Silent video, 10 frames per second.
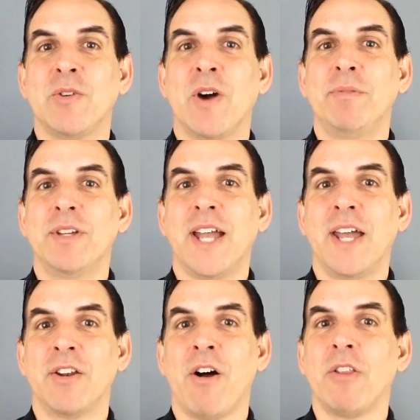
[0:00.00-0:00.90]
you up to
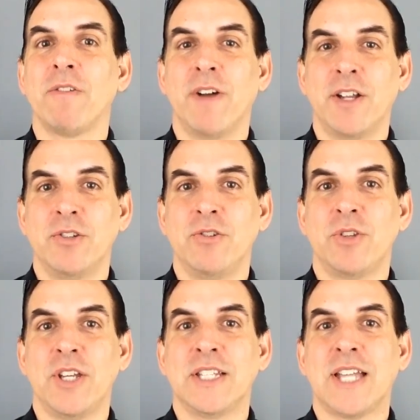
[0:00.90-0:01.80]
date on all the fun new
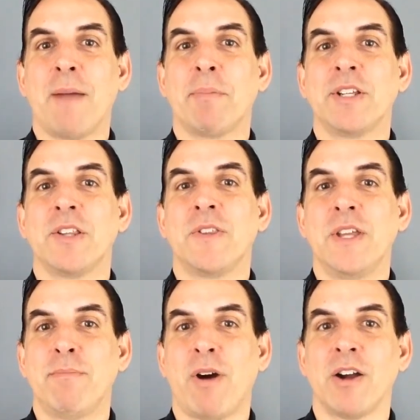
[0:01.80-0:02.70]
things happening in
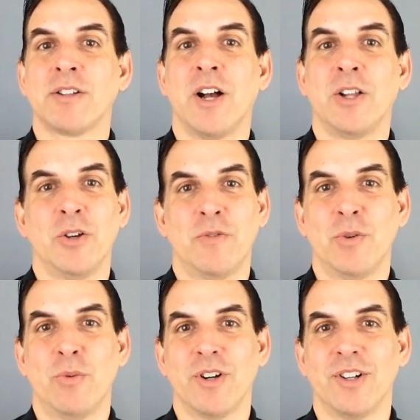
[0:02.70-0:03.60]
theme parks all over
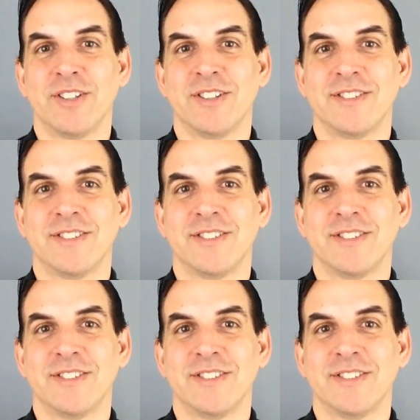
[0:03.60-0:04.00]
the world.